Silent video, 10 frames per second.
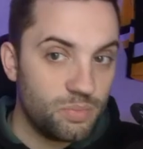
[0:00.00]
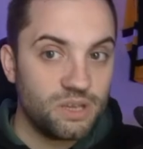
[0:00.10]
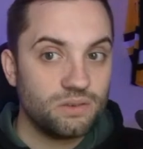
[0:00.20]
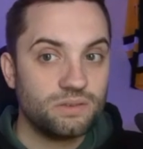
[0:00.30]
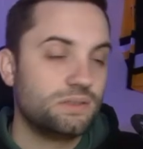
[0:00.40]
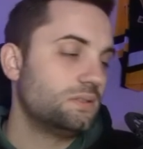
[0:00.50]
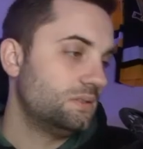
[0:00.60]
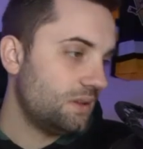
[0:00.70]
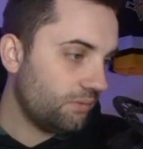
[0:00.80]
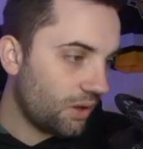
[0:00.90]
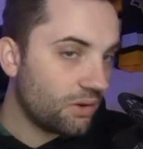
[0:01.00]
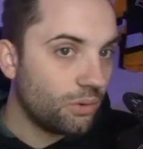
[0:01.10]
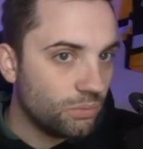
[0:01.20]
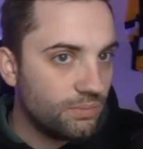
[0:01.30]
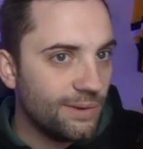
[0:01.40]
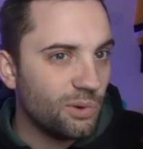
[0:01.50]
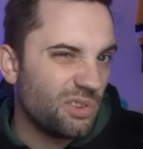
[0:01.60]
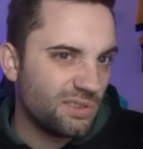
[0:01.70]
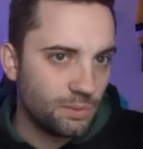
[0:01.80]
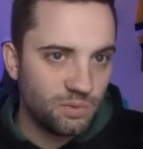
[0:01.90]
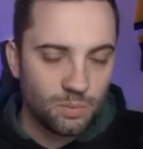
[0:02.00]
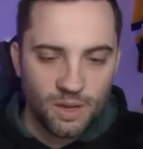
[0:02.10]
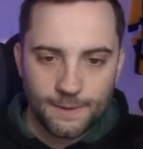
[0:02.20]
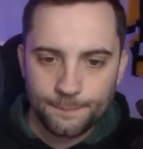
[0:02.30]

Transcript: because I've got no other subs to make.